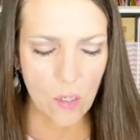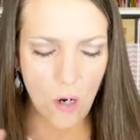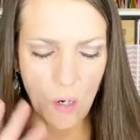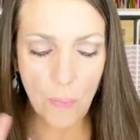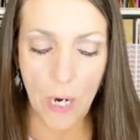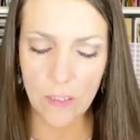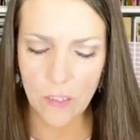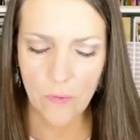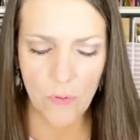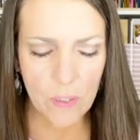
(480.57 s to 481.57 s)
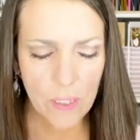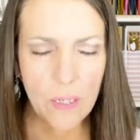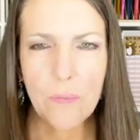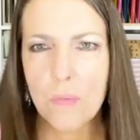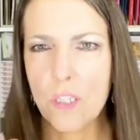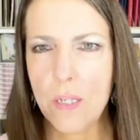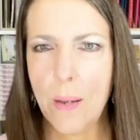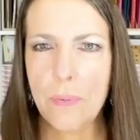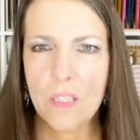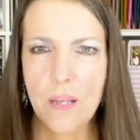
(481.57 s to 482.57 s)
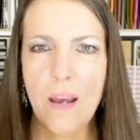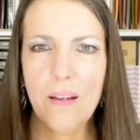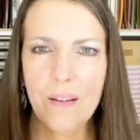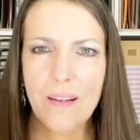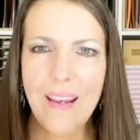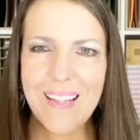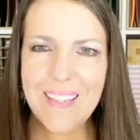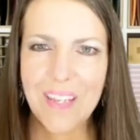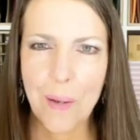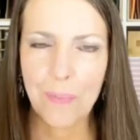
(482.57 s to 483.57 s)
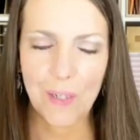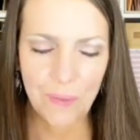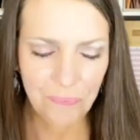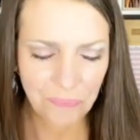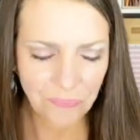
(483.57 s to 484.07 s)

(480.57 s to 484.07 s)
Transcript: are priced differently, Stamp-A-Stack and Sampler.